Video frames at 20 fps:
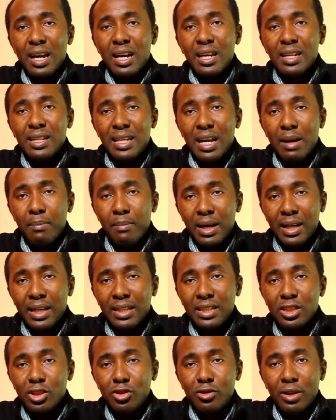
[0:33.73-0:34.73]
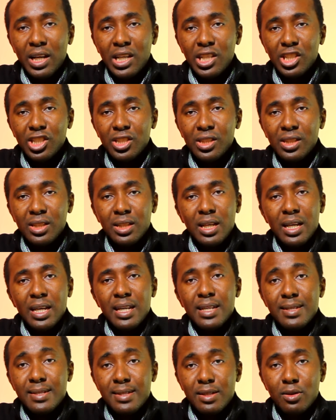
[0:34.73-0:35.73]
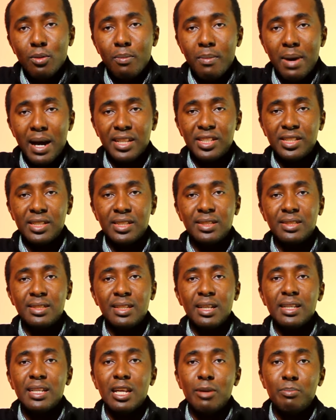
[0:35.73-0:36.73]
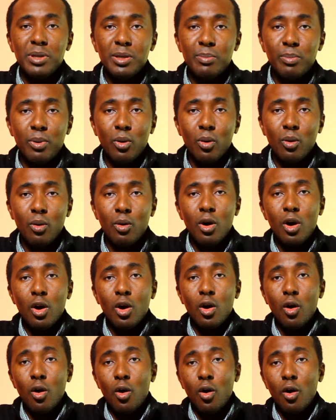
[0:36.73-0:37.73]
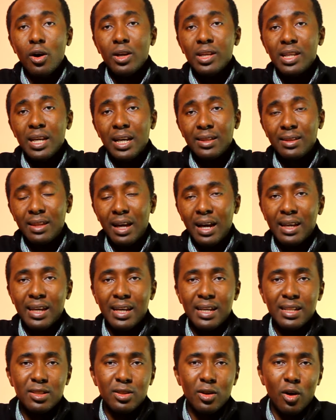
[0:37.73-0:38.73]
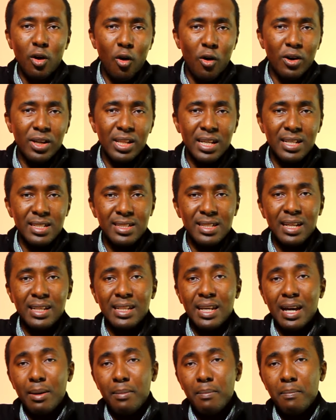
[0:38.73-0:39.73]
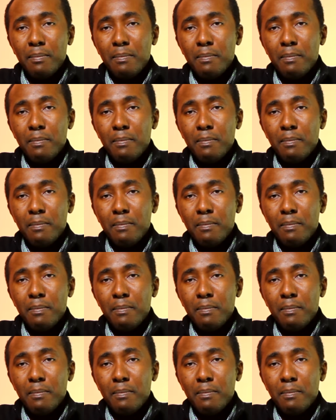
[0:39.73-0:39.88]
their marketing strategy still matches the people or their target audience that they are